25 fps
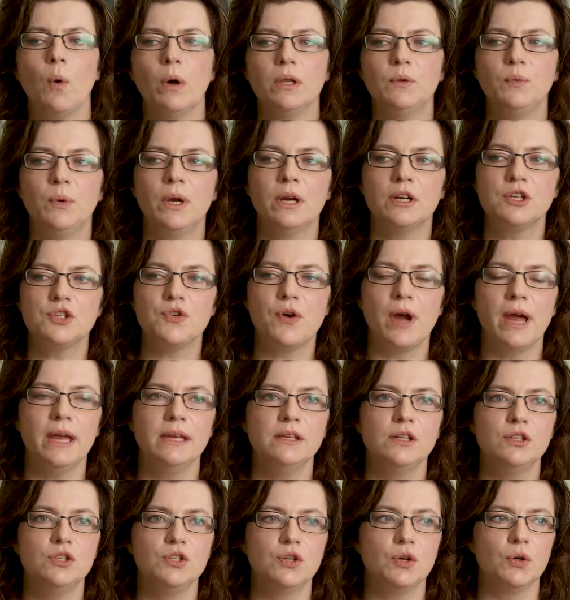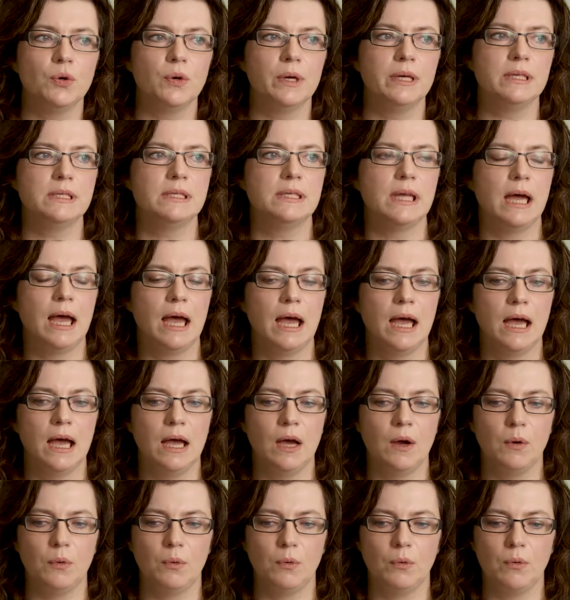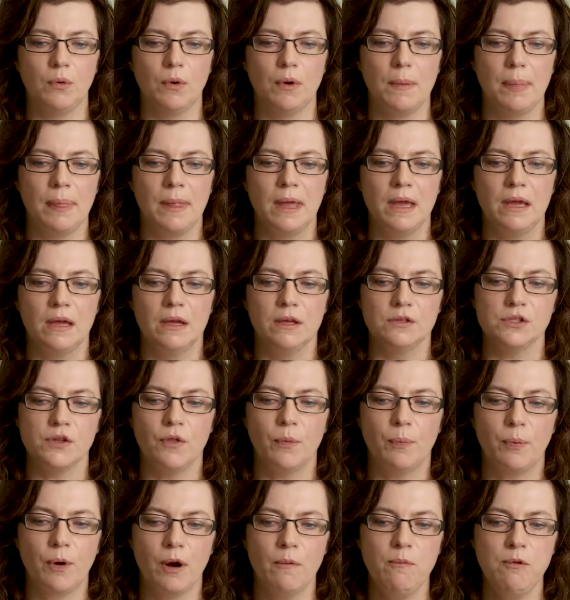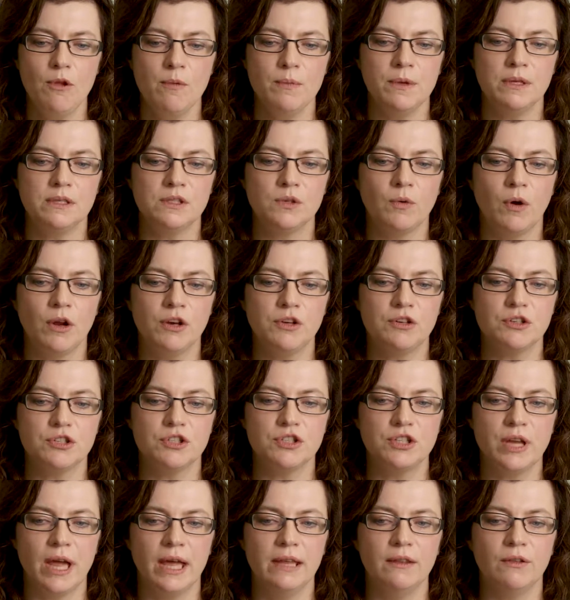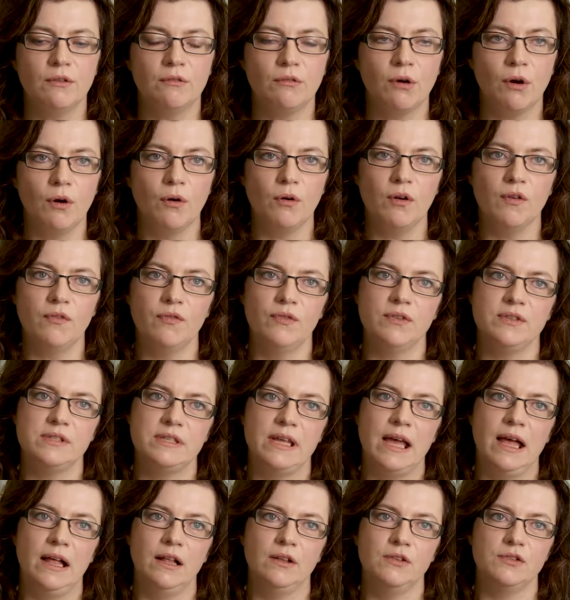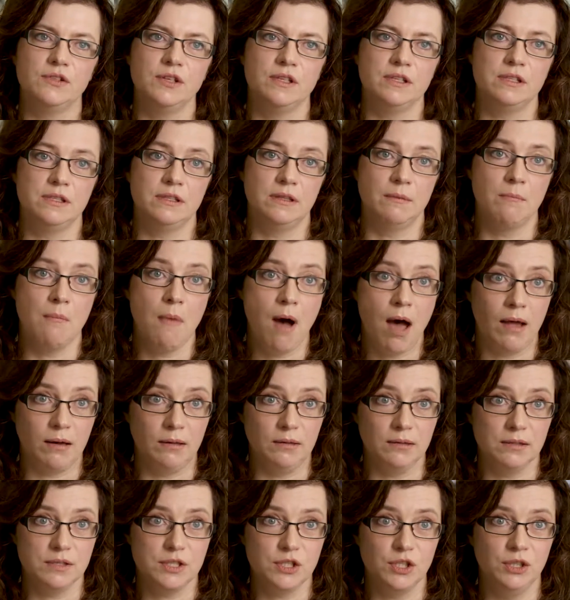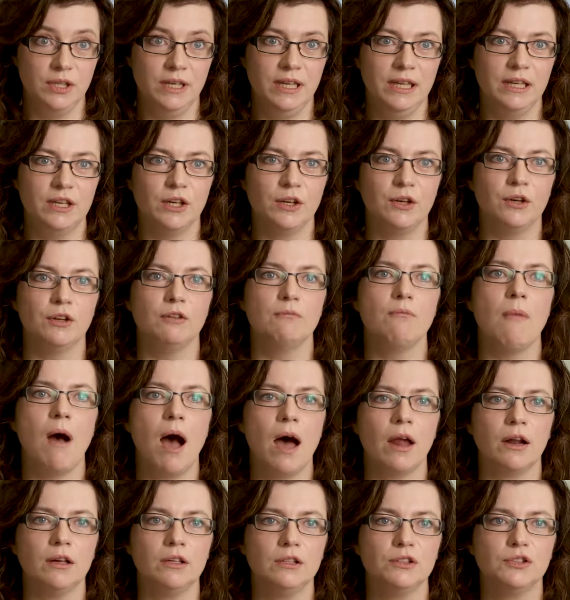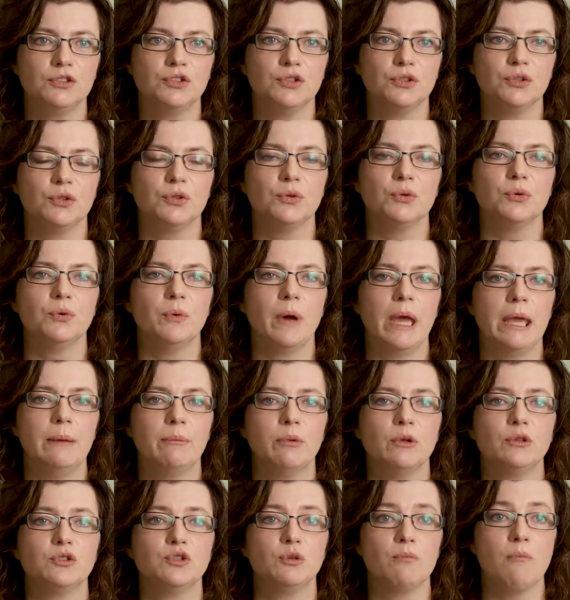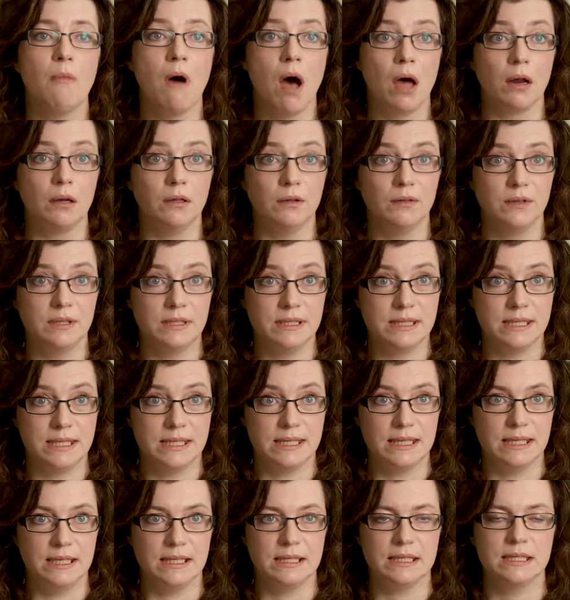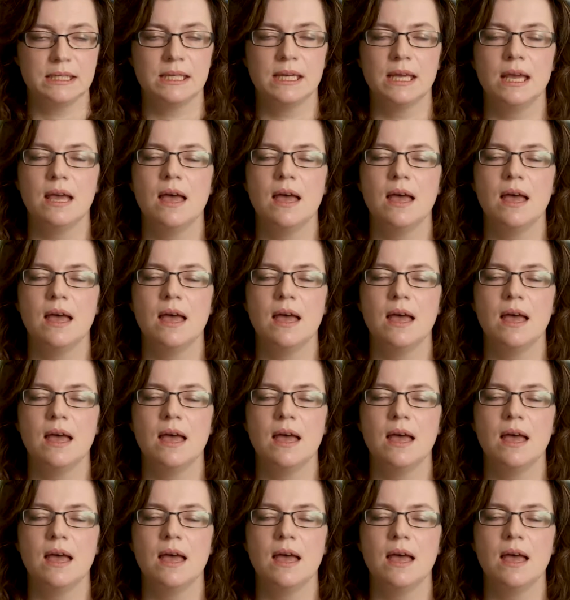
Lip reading: what we are trying to do is, so the problem is to understand the role of the cells is the models. You need a good model to able to model the disease.